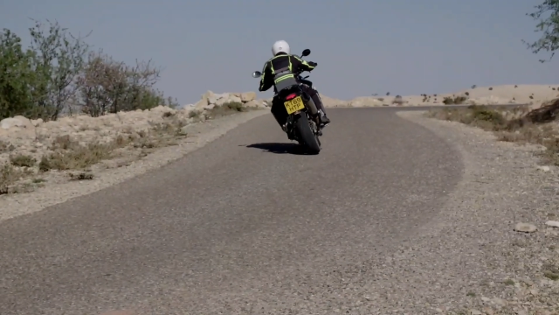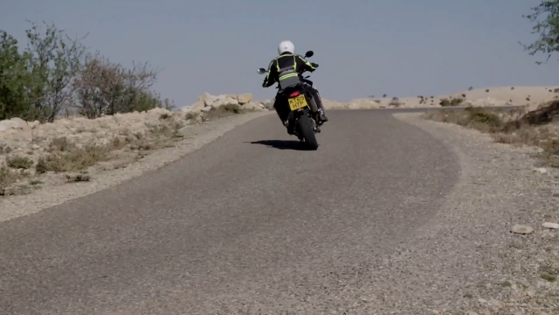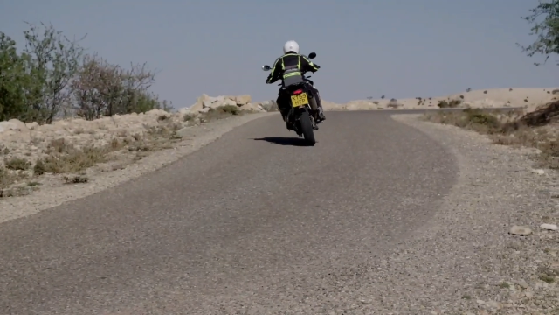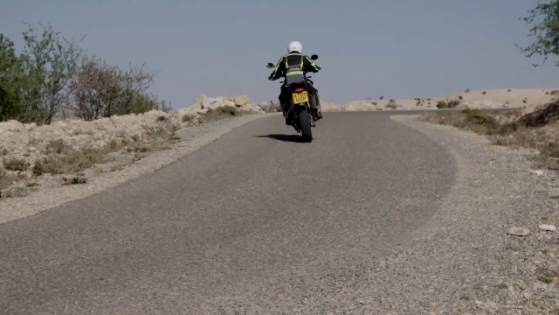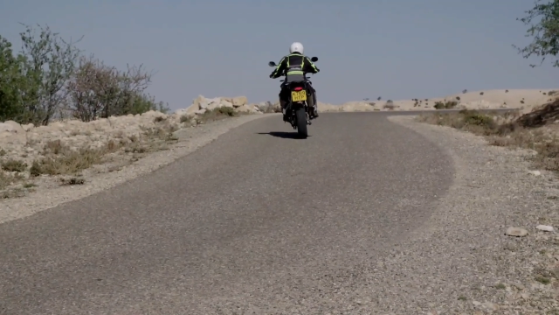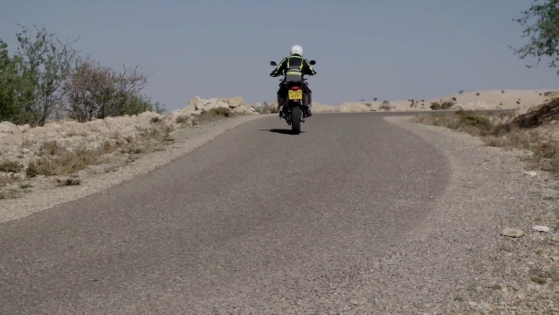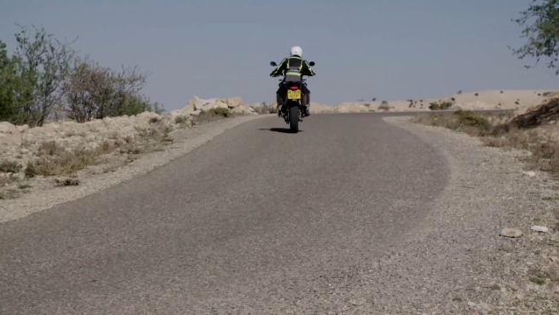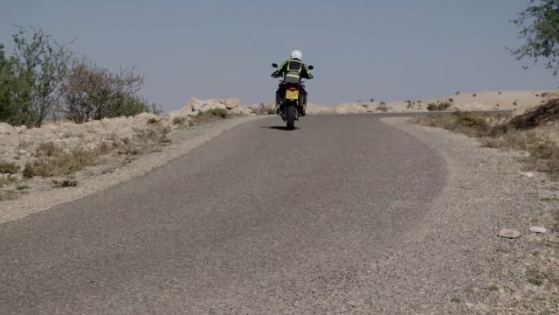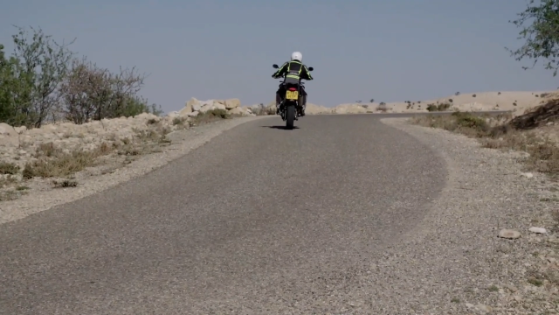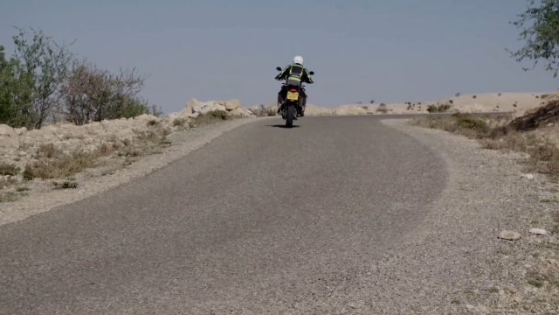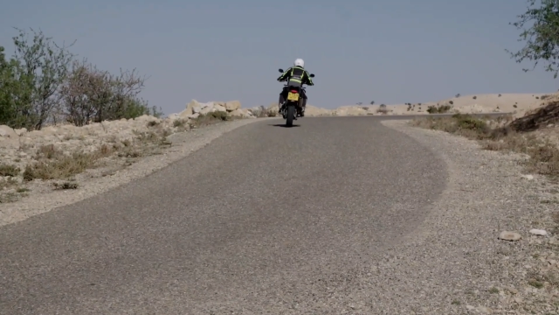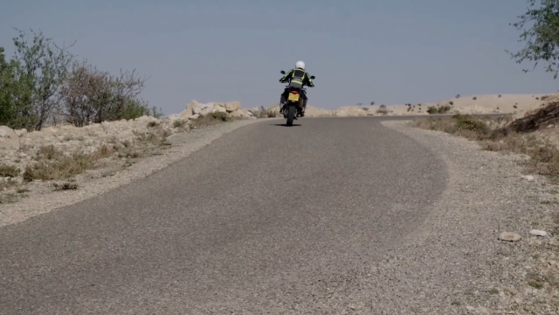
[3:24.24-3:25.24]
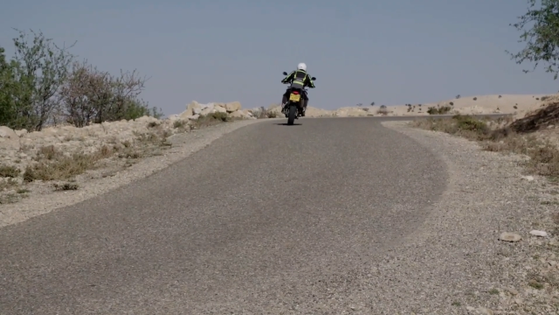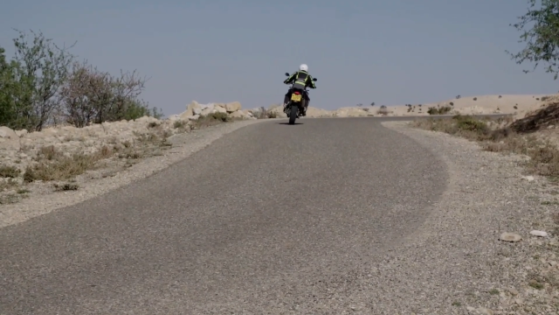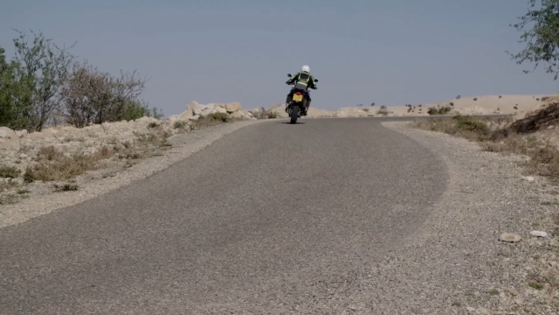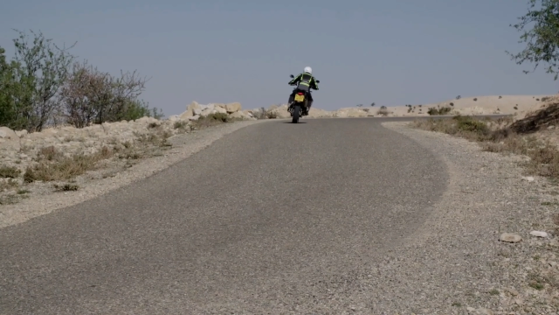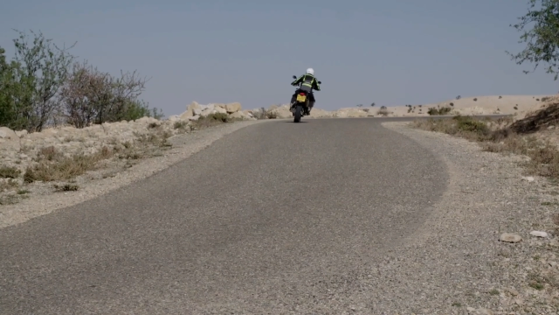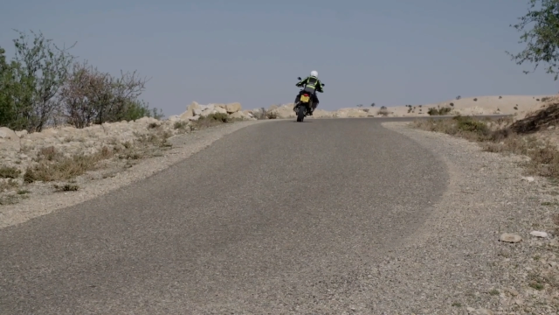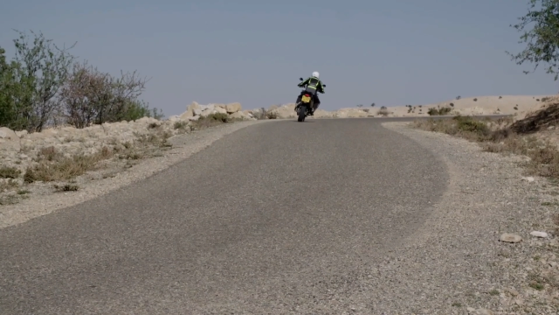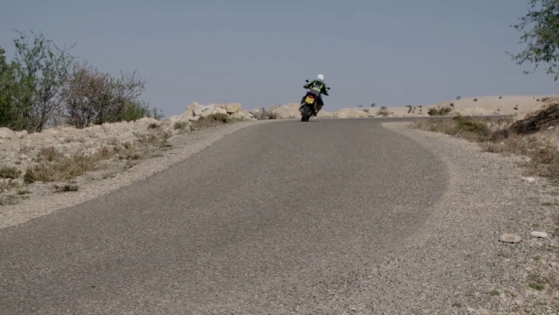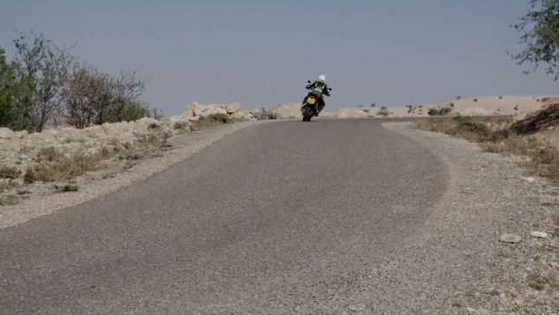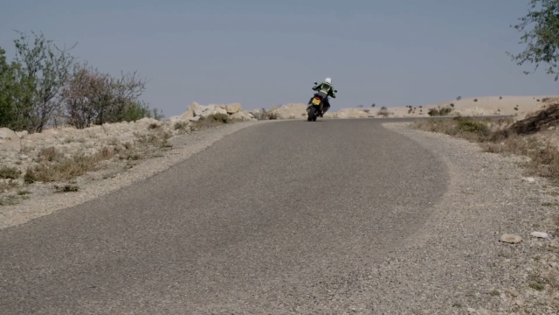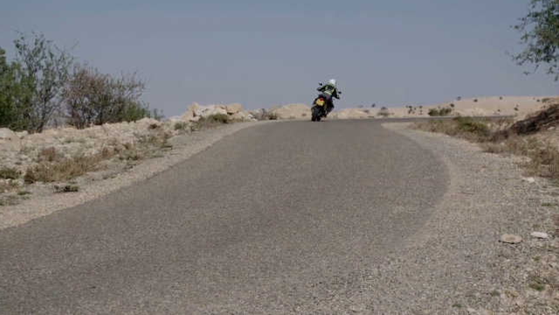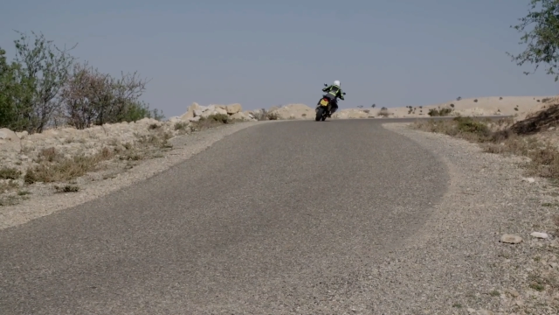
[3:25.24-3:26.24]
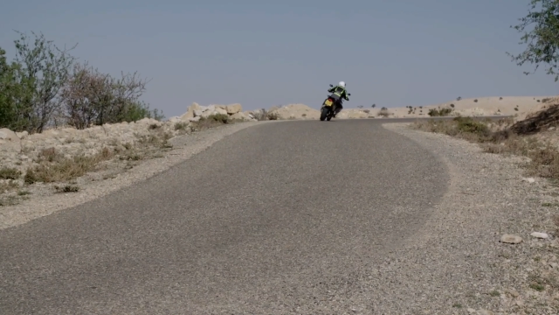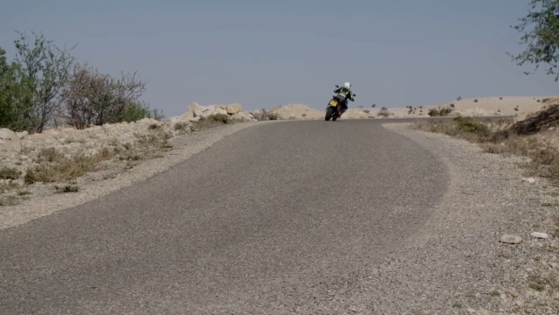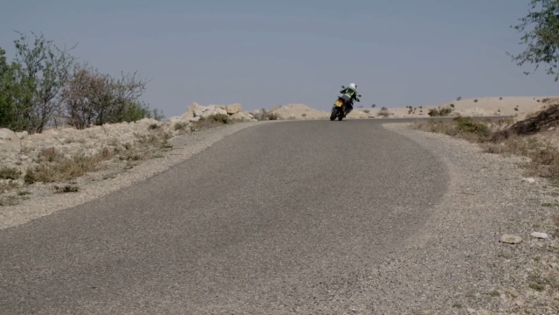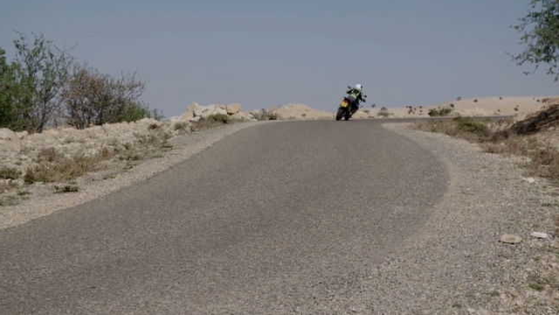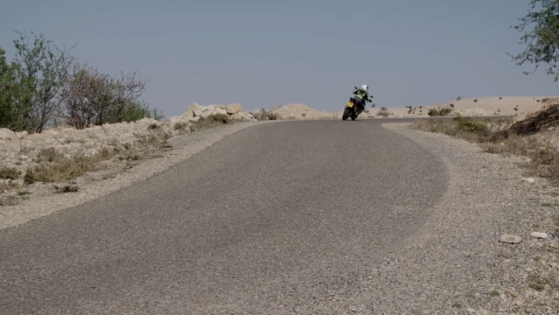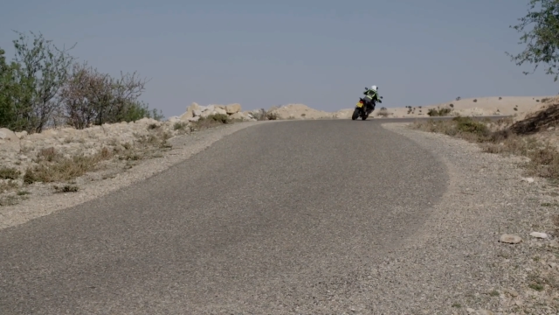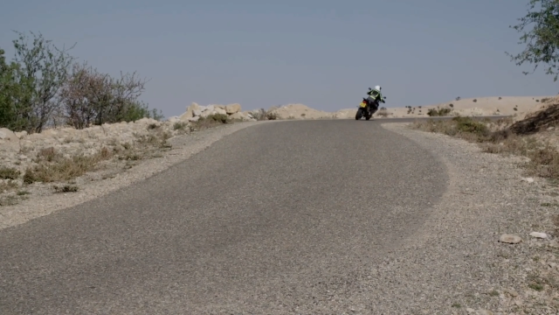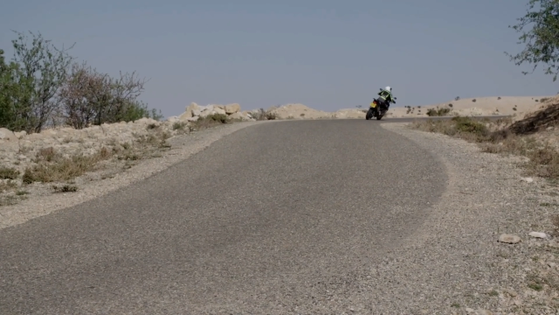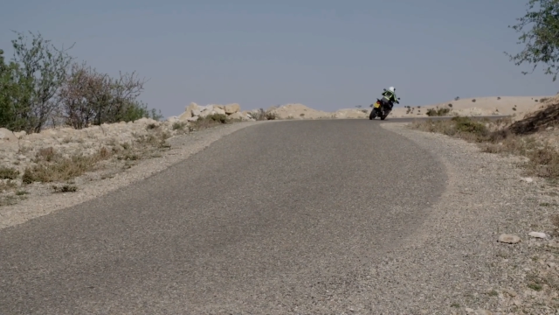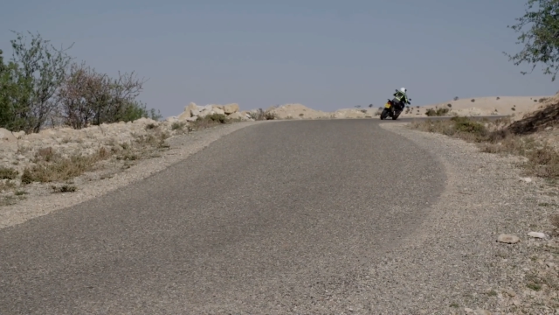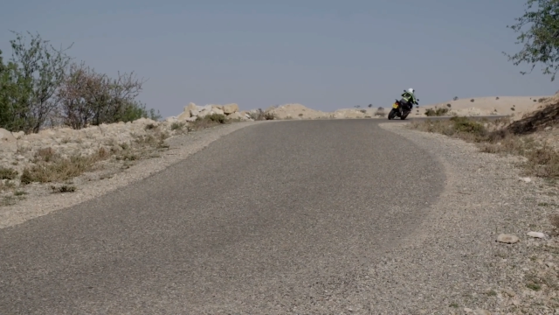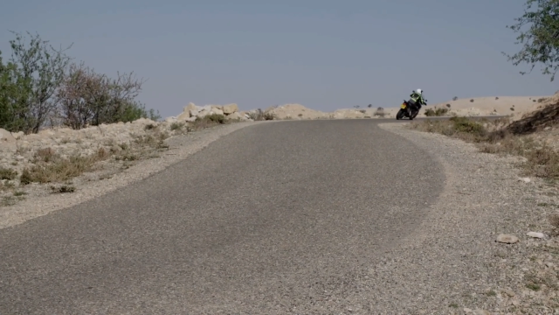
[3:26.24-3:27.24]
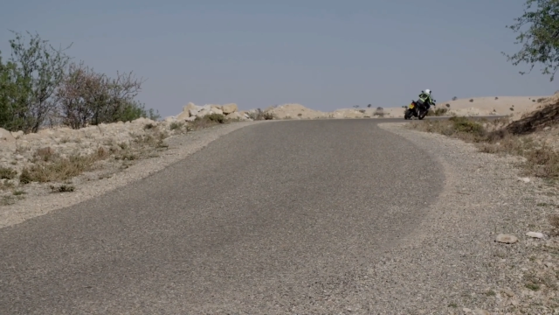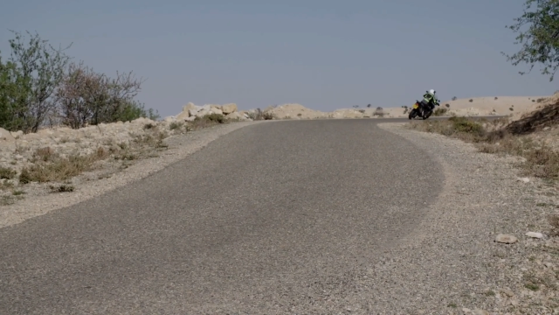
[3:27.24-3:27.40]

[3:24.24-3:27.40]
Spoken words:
No face is visible, so there are no lips to read.